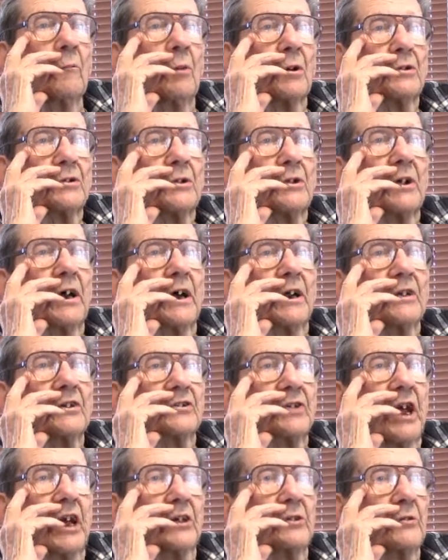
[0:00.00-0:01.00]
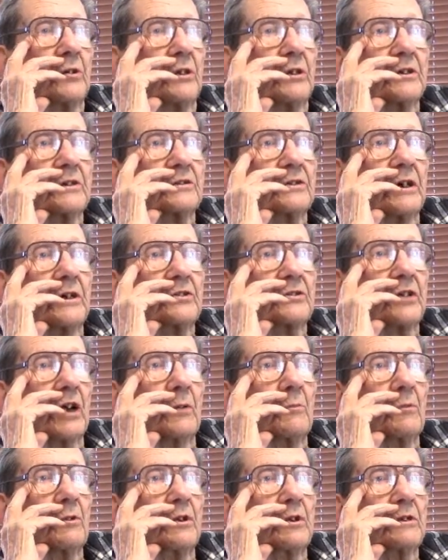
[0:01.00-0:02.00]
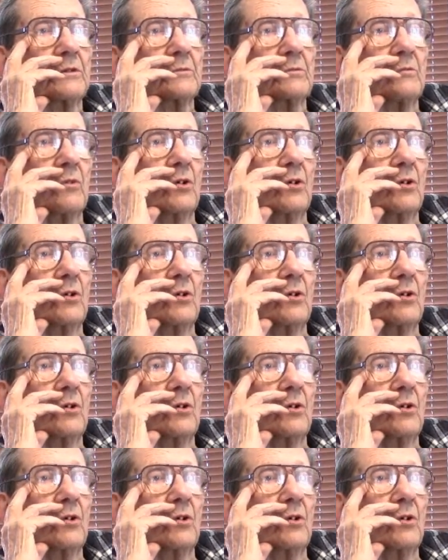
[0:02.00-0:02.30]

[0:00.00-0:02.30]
but they're not as accurate as that Japanese.